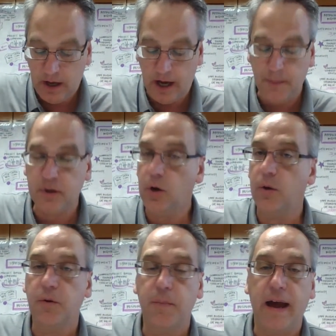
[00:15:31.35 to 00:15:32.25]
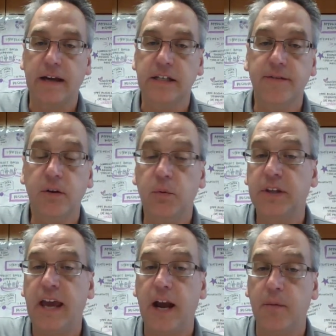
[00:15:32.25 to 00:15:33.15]
uh, but no other bags, even with
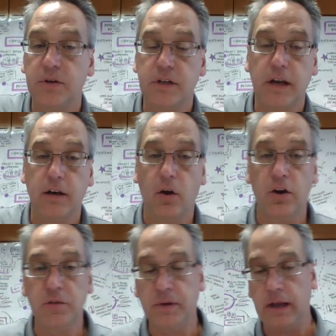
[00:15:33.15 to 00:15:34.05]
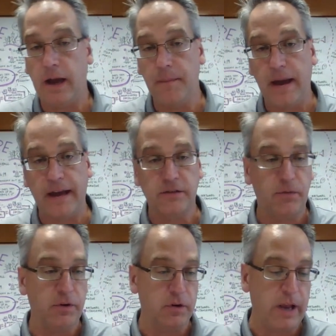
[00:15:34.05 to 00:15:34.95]
cameras and, and large uh, bags
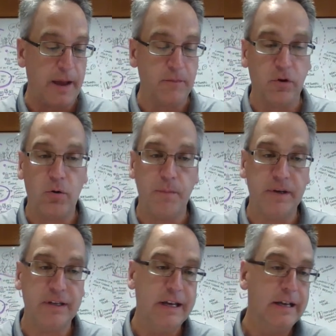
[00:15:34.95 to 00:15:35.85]
for camera equipment.